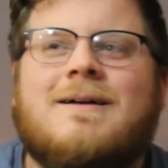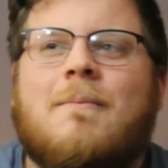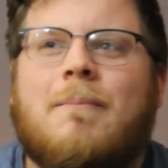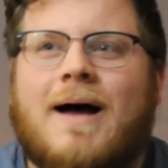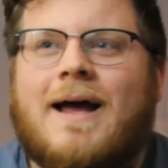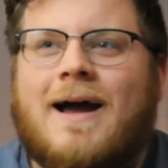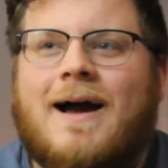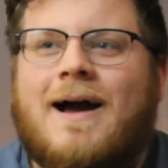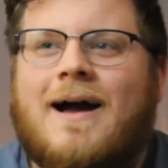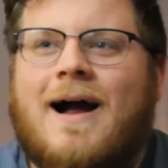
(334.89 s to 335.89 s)
But
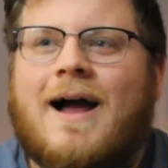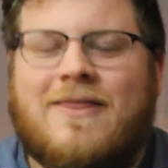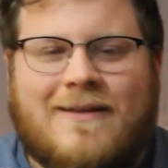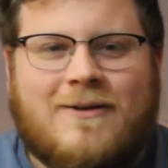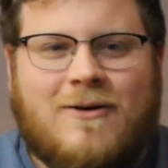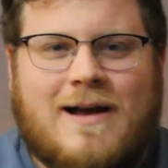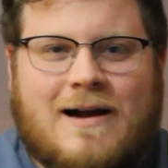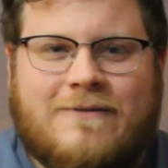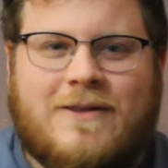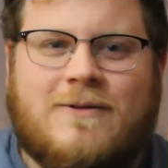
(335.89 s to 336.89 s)
I thought the
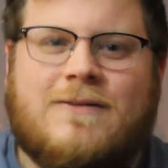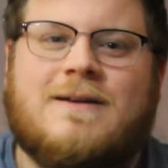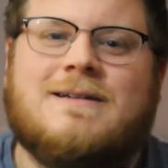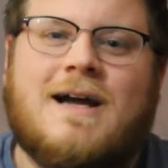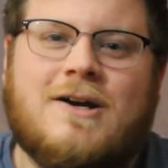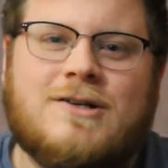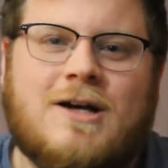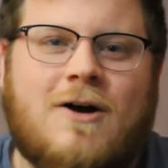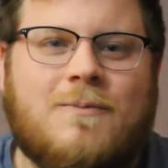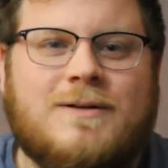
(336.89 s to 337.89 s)
choreography throughout the entire show,